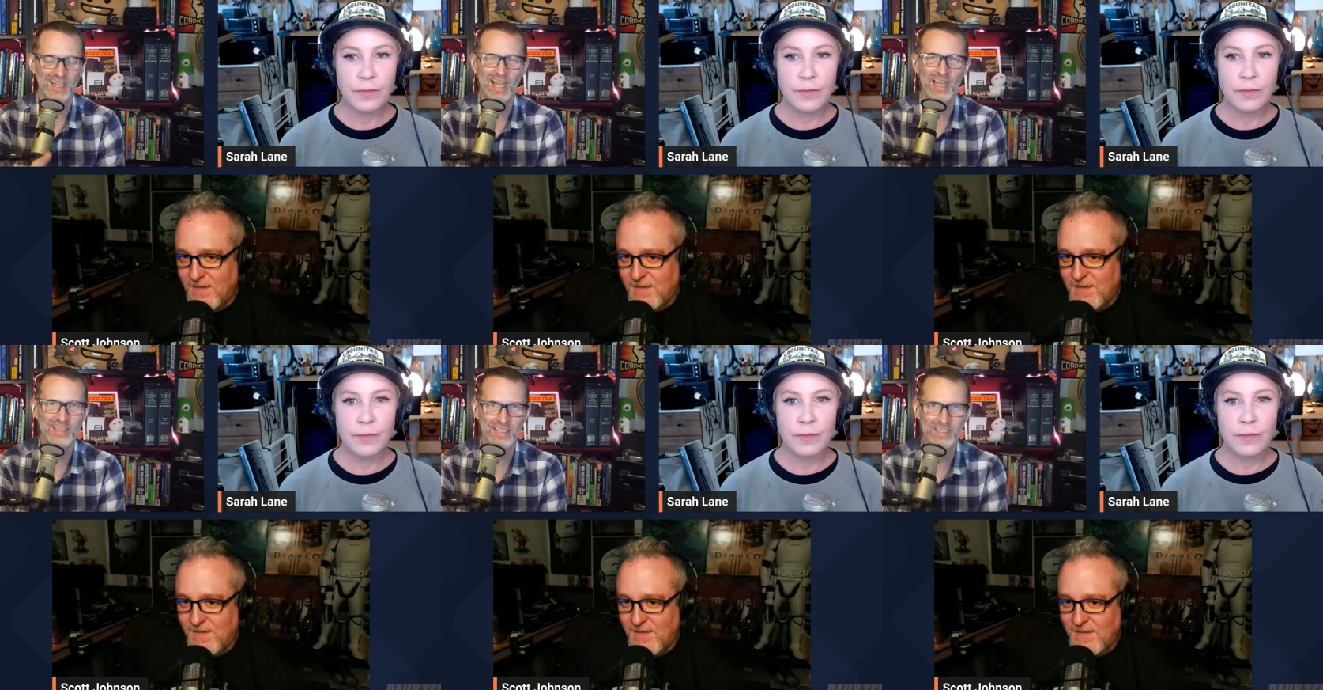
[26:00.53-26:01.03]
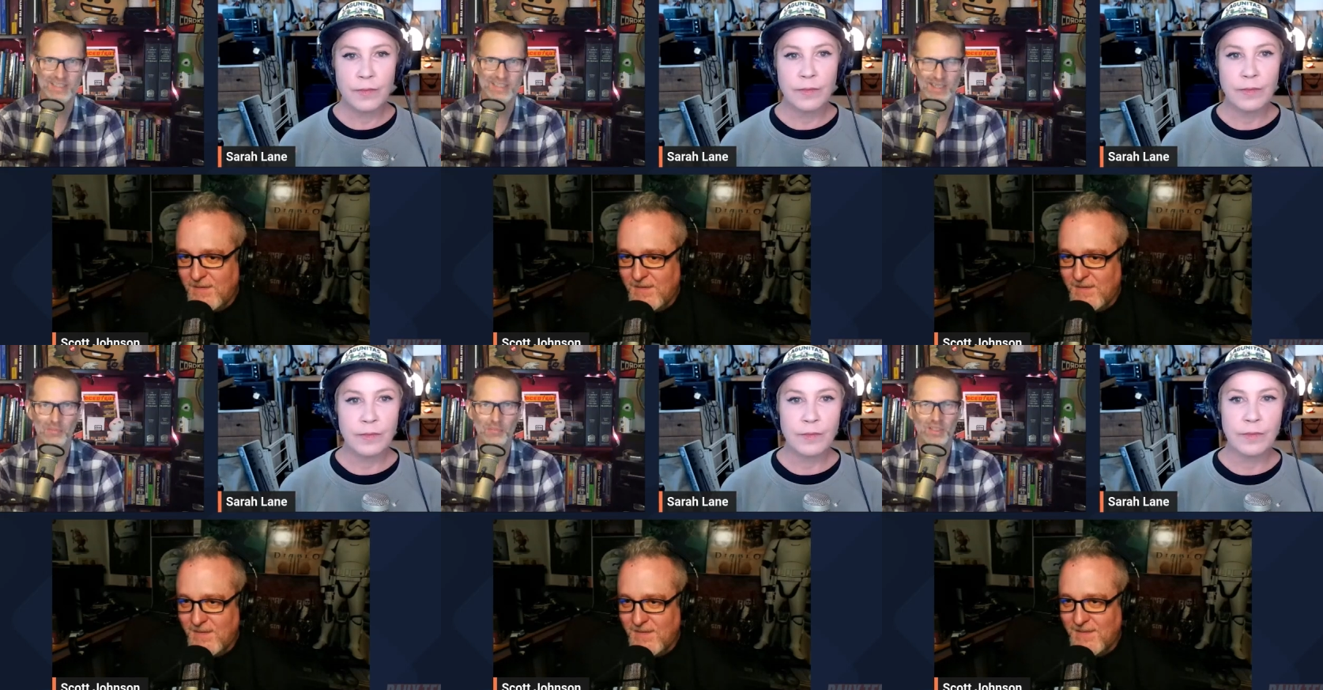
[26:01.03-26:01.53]
Speaker 1: I think it's
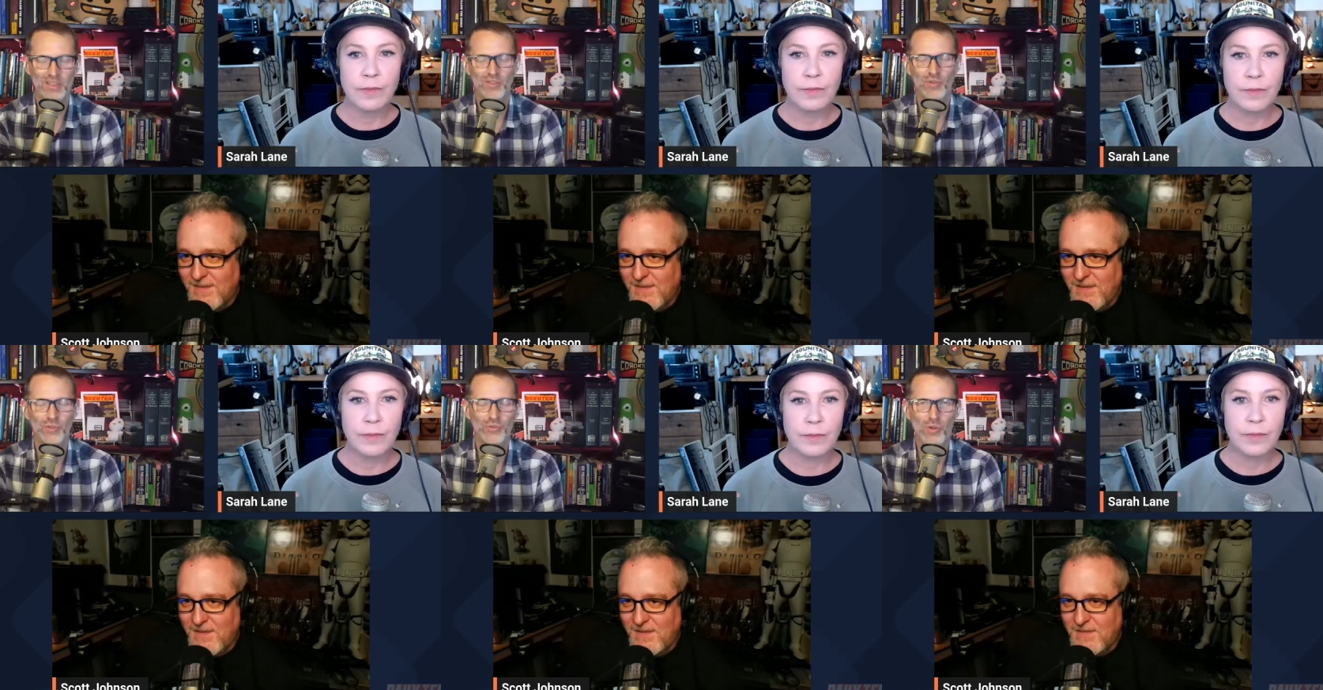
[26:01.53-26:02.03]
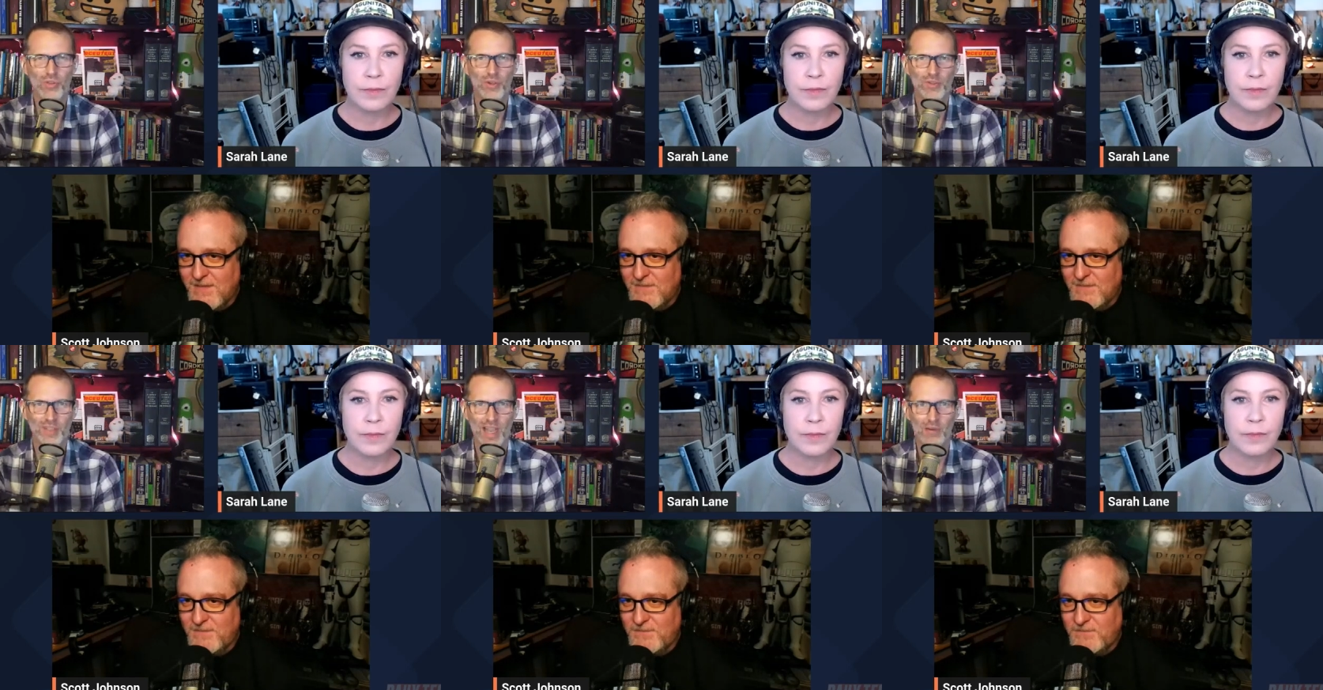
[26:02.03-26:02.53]
dumb. So throw
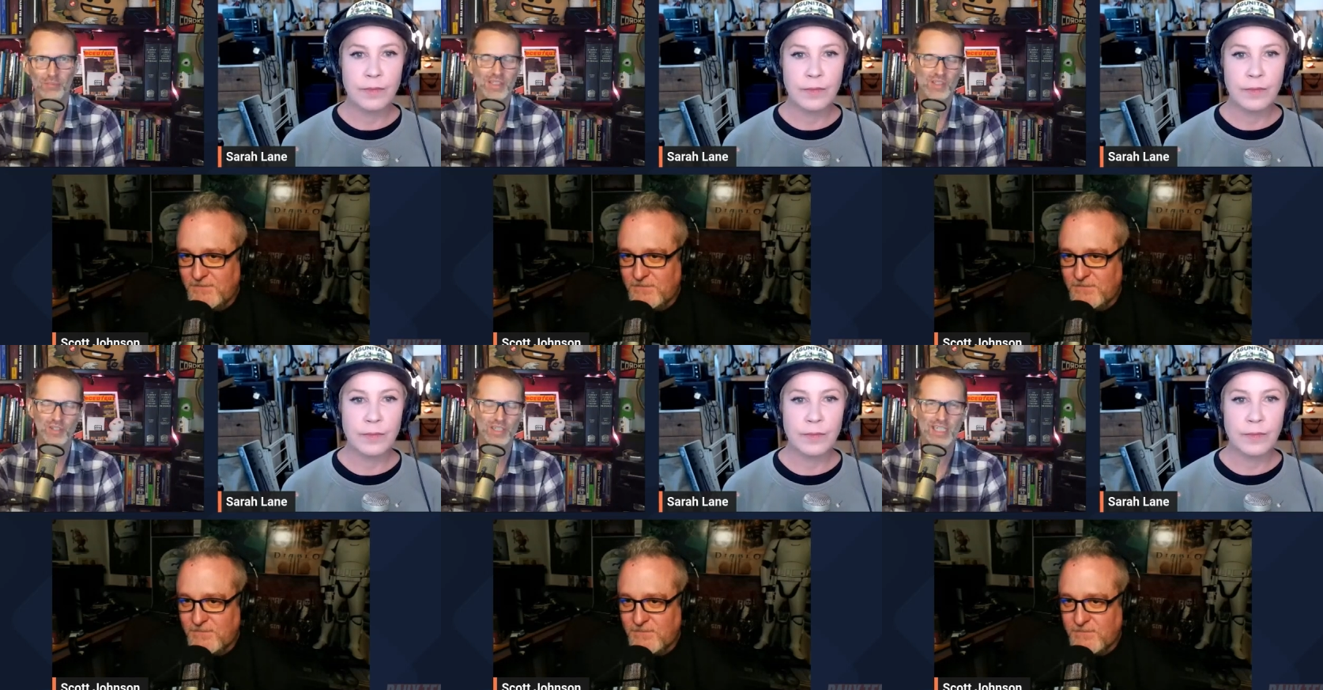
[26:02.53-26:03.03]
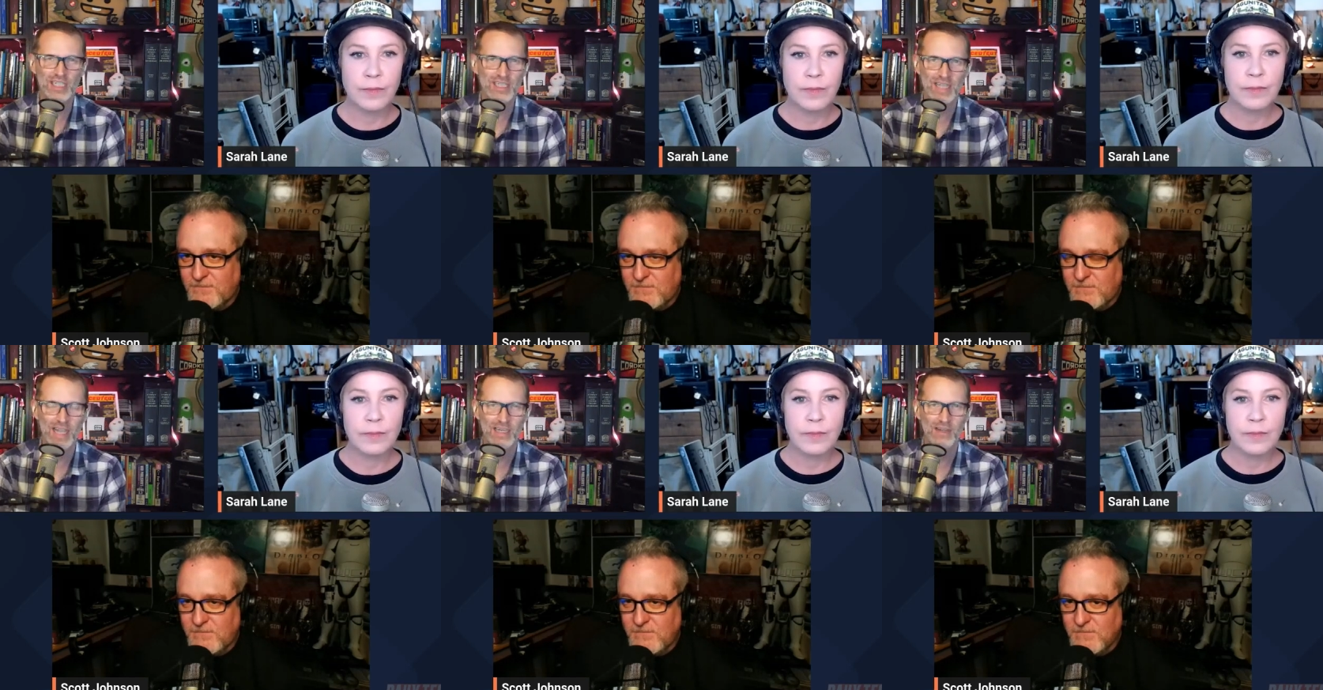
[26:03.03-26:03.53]
those out because you're going to get
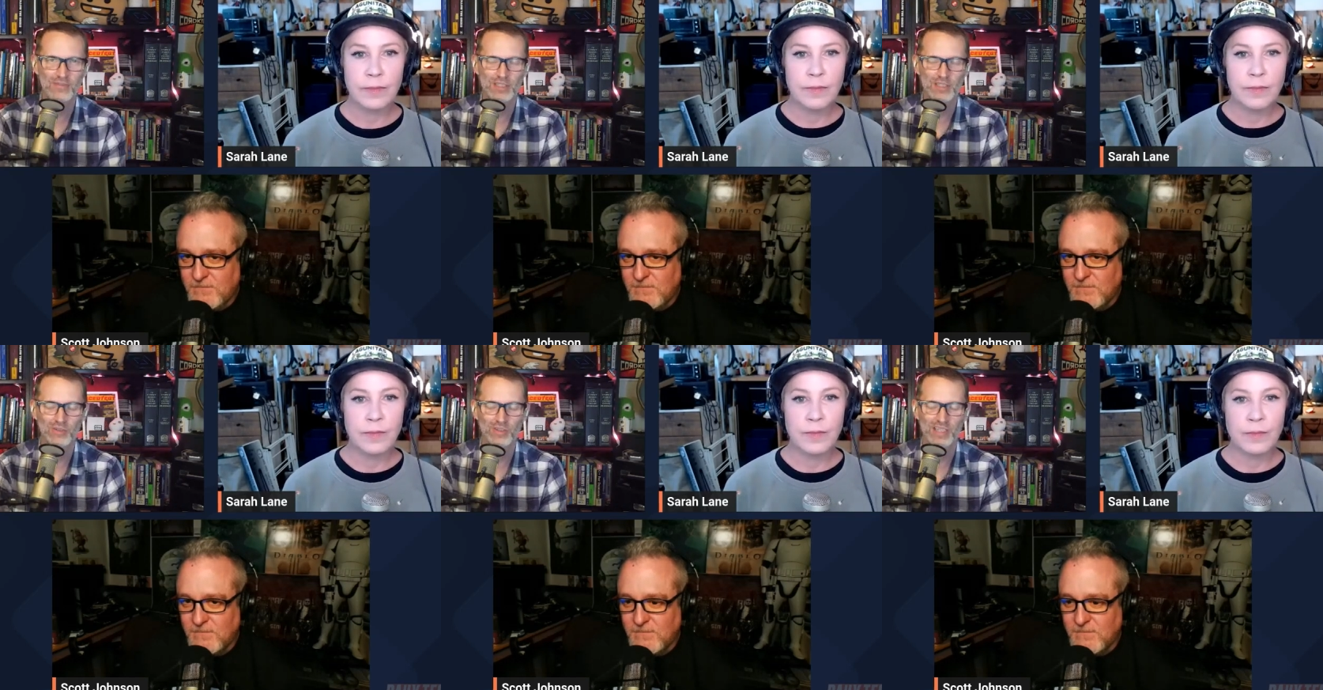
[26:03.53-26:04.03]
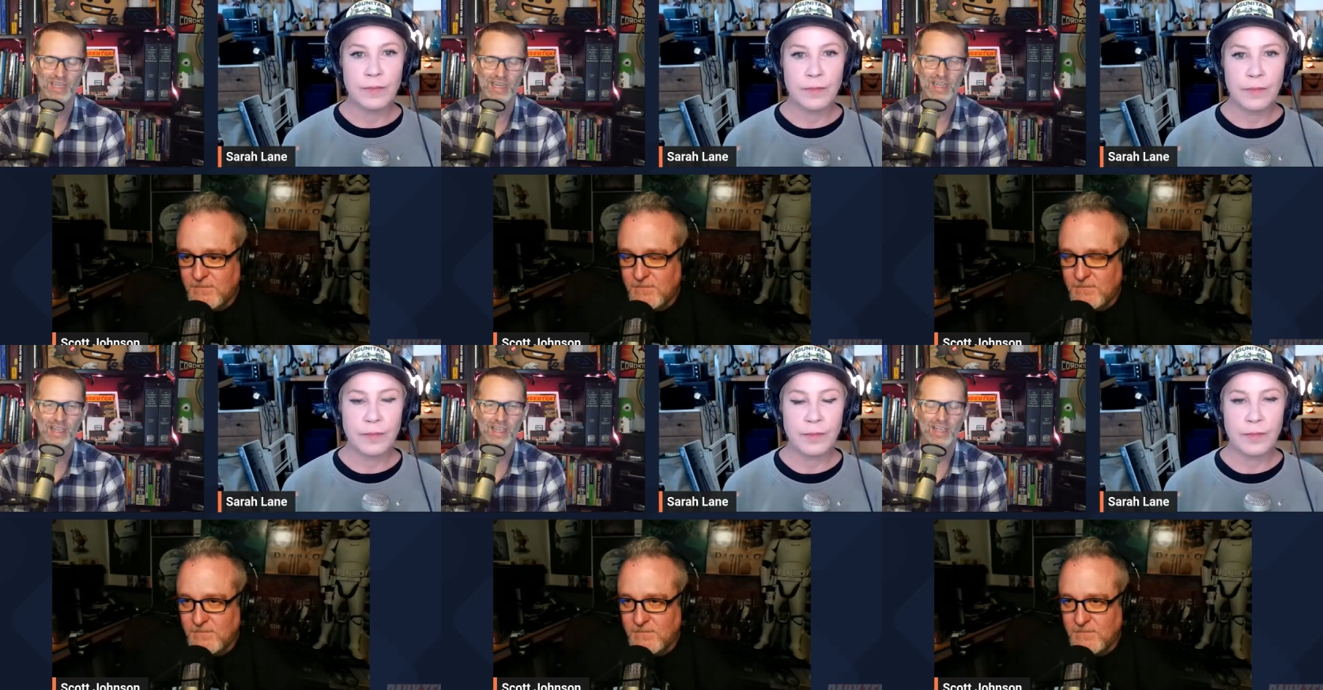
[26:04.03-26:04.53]
that at every new thing.
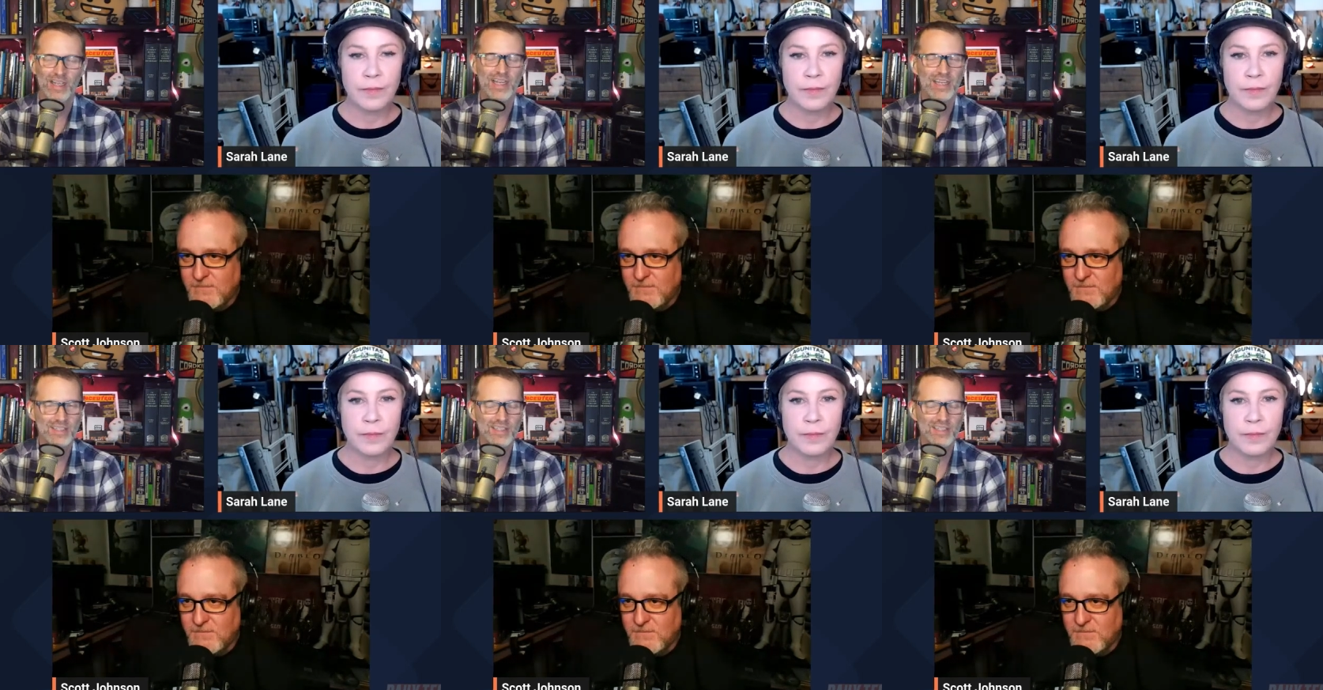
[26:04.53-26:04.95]
It is